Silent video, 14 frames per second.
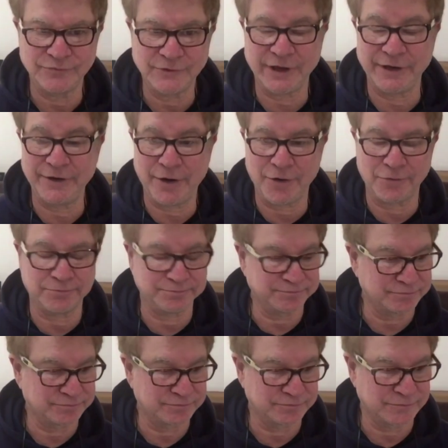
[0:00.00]
I know.
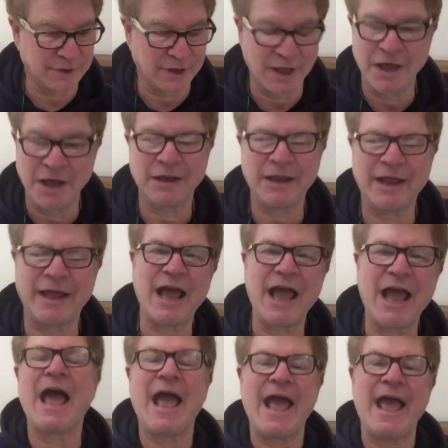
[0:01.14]
Like,
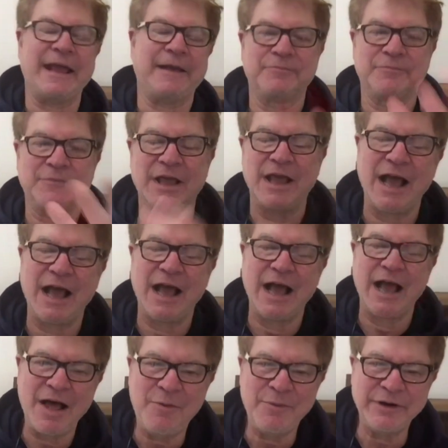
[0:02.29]
hey,
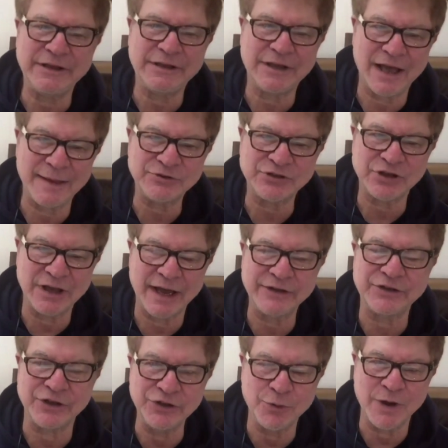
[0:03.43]
how many times a
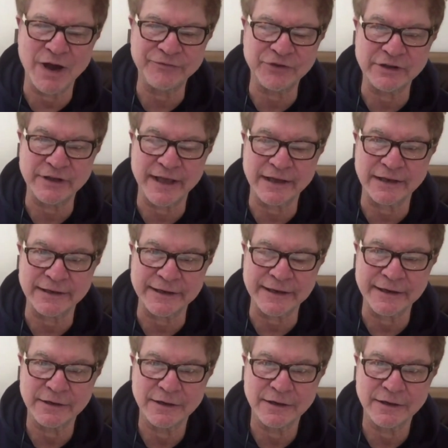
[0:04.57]
night do you have to take a leak?